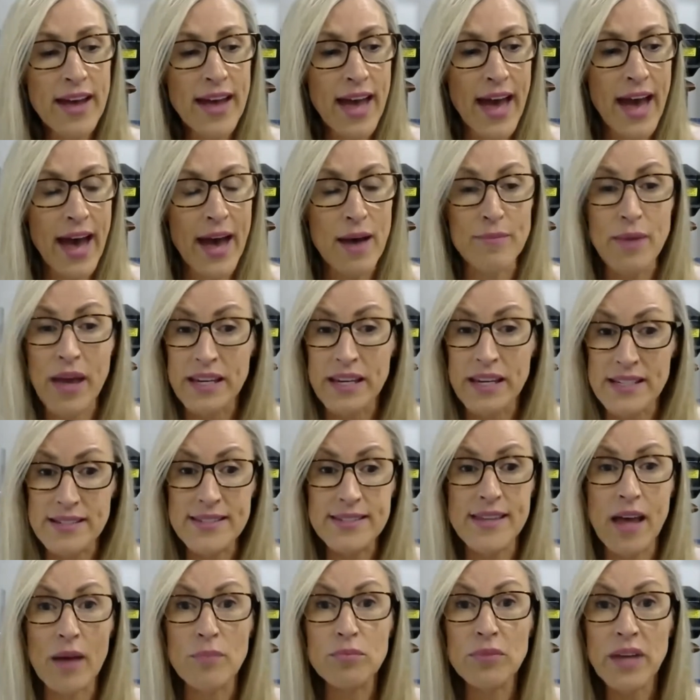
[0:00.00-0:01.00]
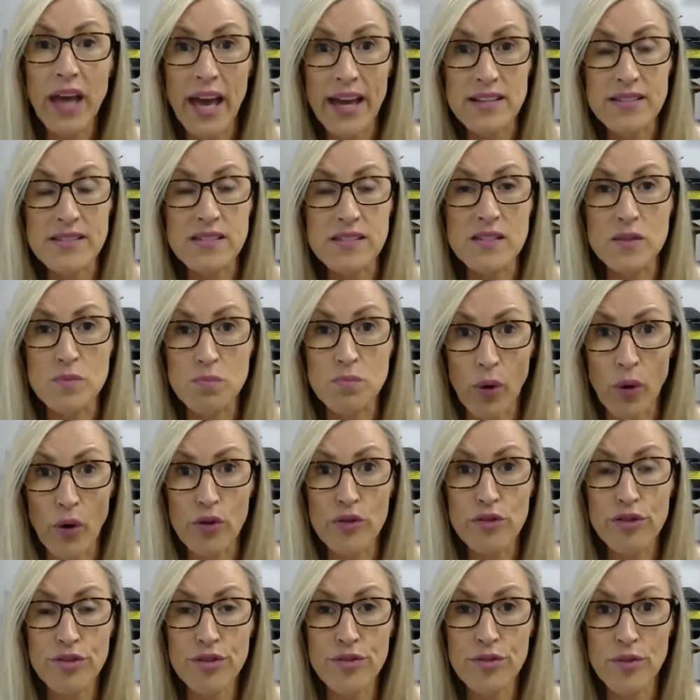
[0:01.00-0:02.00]
And in some cases,
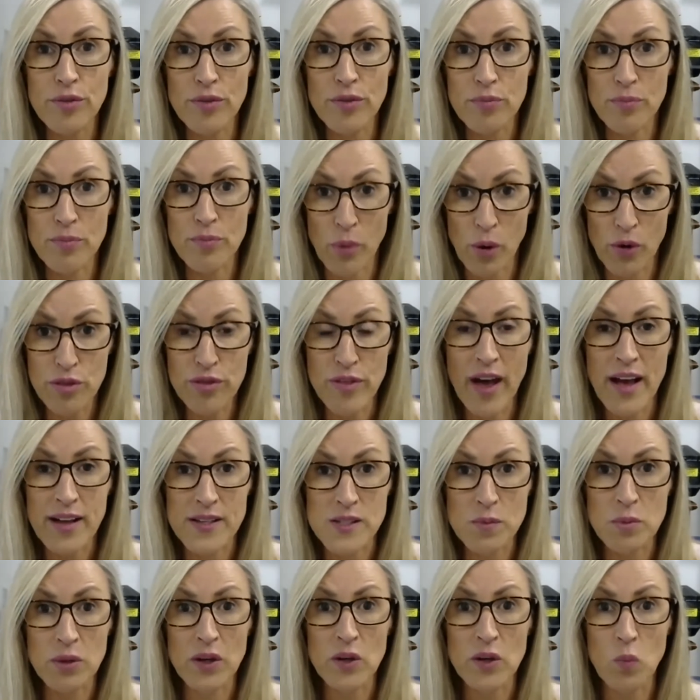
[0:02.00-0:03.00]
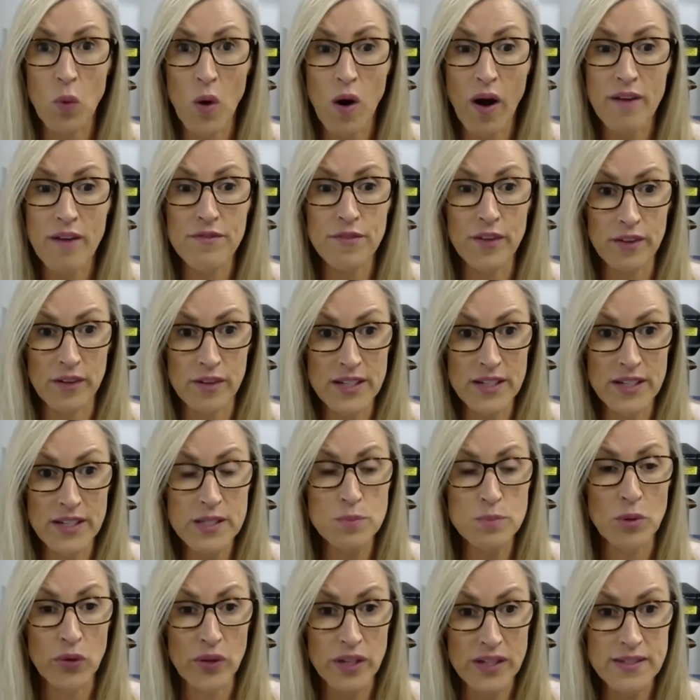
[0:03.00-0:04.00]
both the husband and wife are
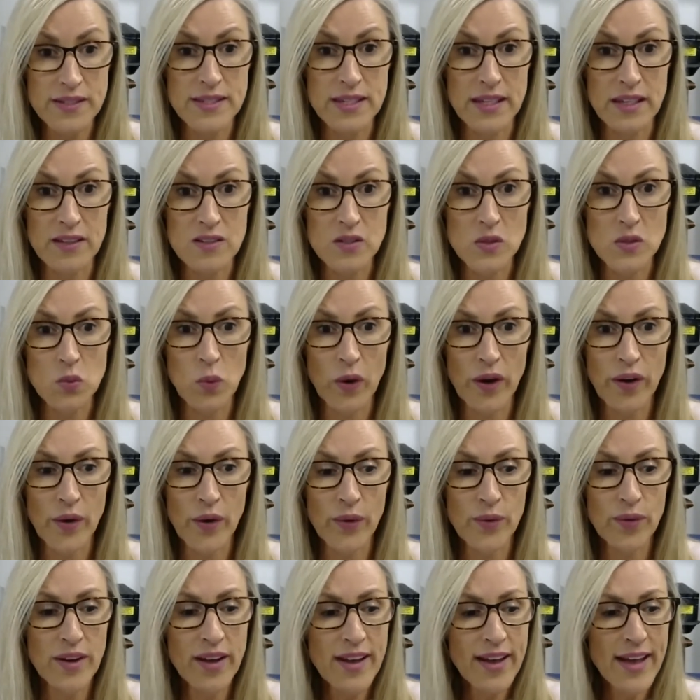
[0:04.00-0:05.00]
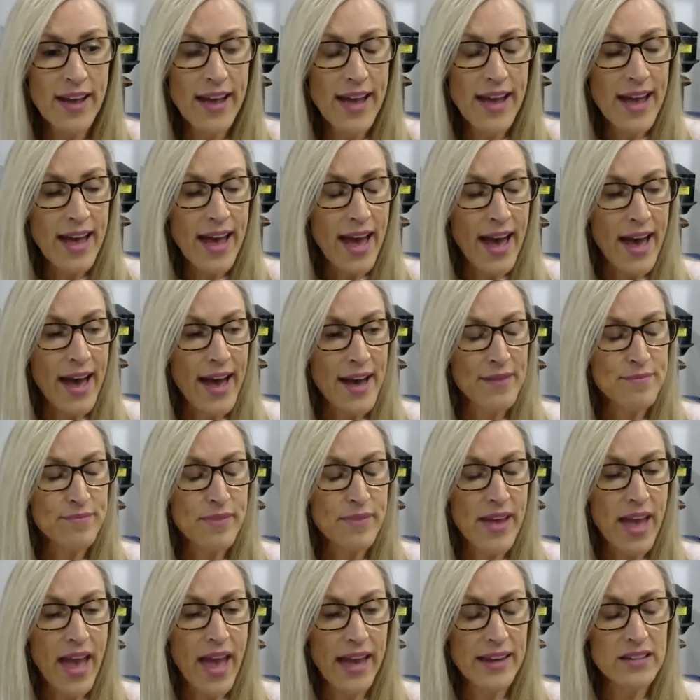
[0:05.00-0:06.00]
experiencing it as well. And
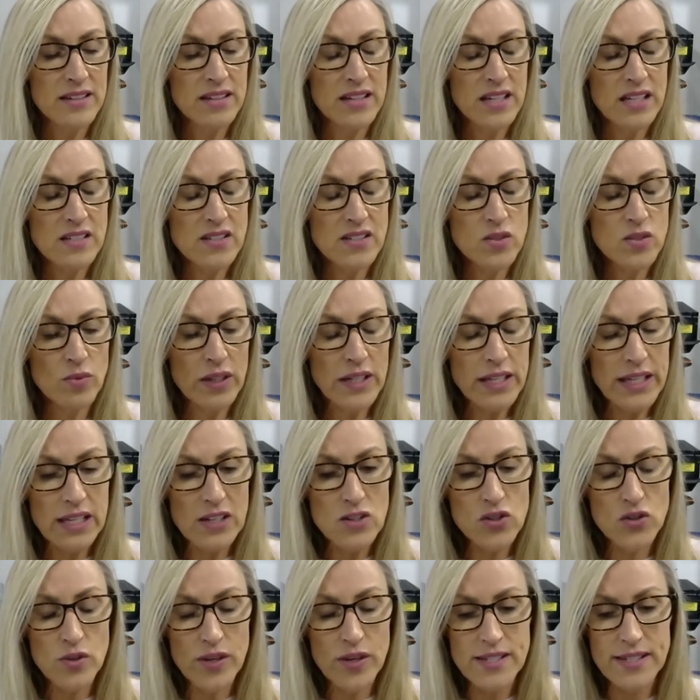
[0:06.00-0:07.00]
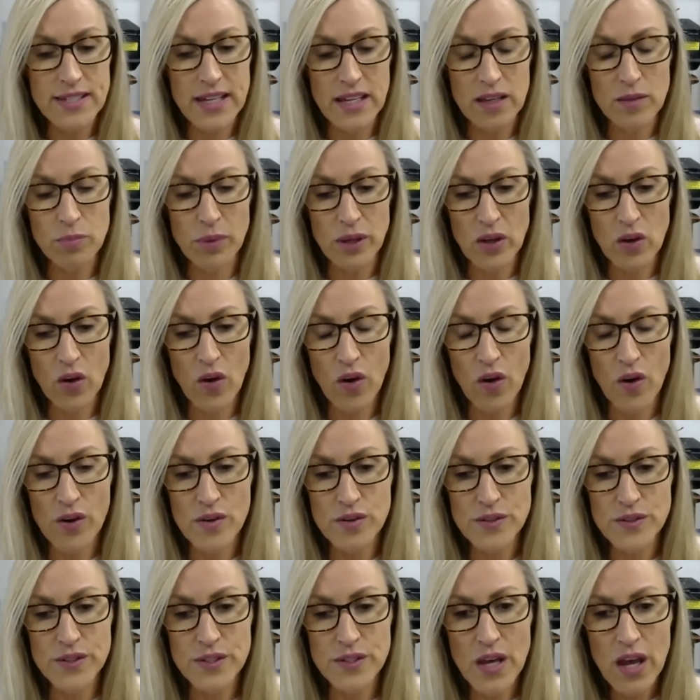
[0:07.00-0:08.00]
it's really interesting
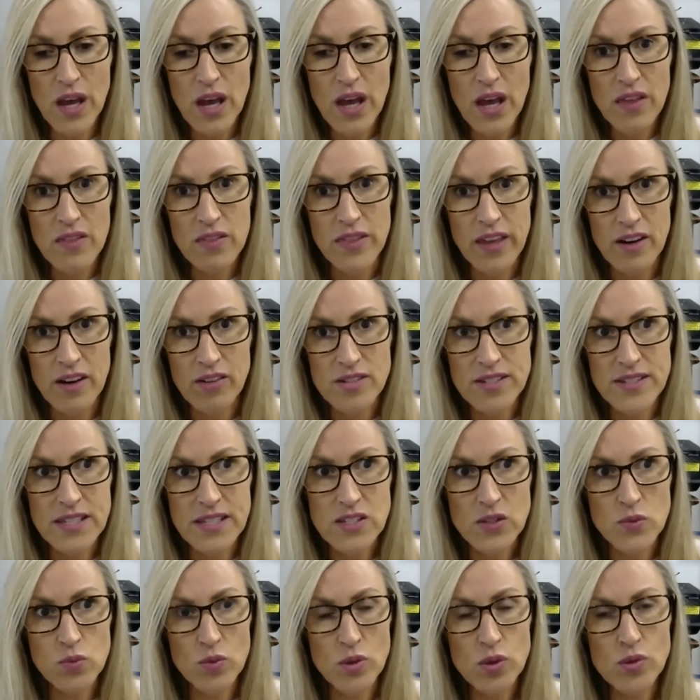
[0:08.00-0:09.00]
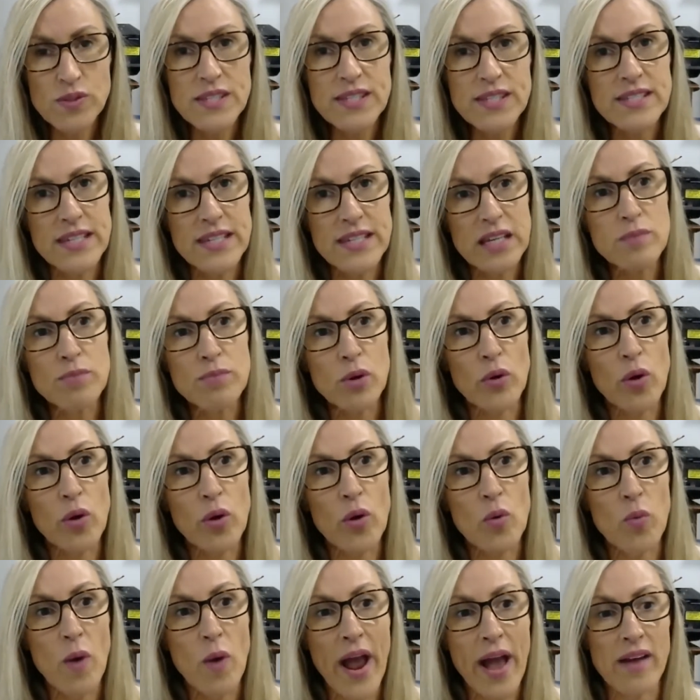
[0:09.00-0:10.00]
because there is this real stigma
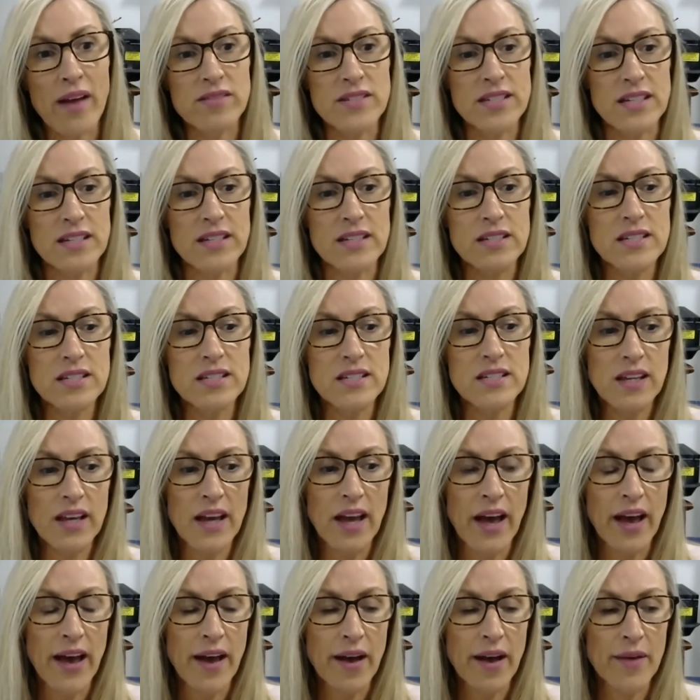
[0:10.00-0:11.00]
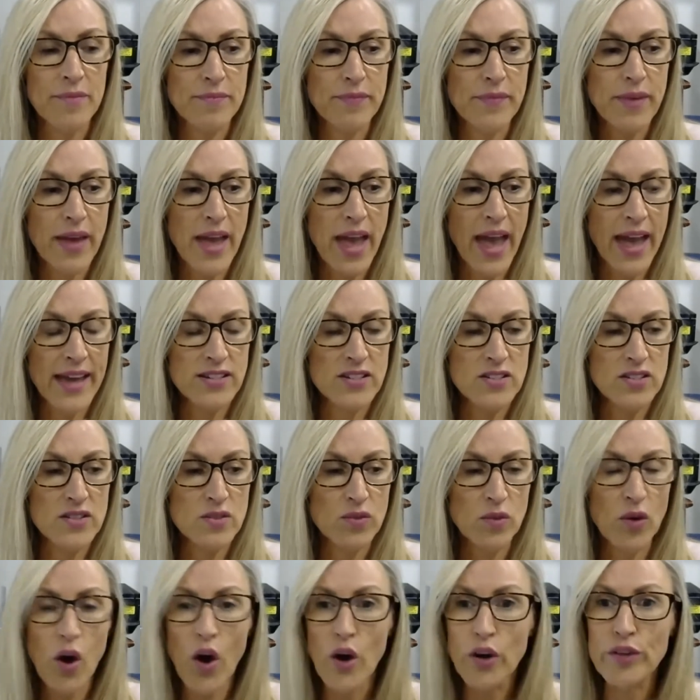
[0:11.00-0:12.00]
around it, and
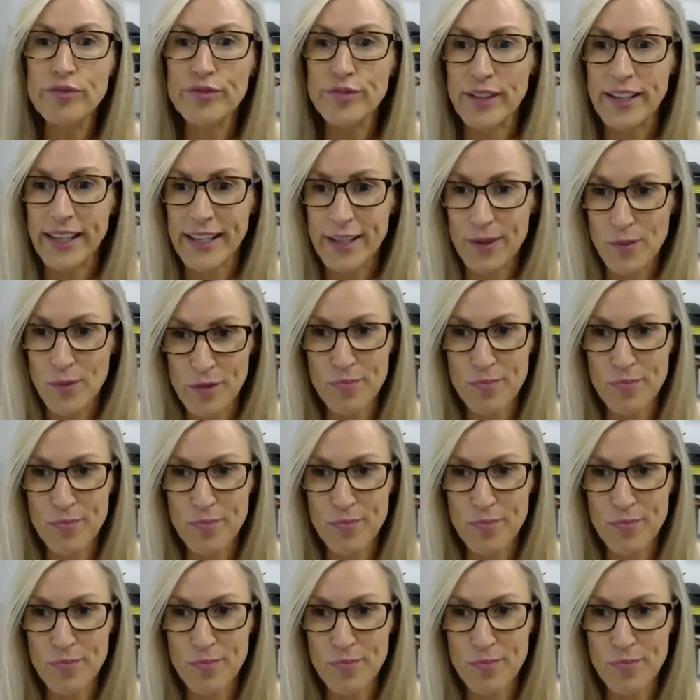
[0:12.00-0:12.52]
hopefully with,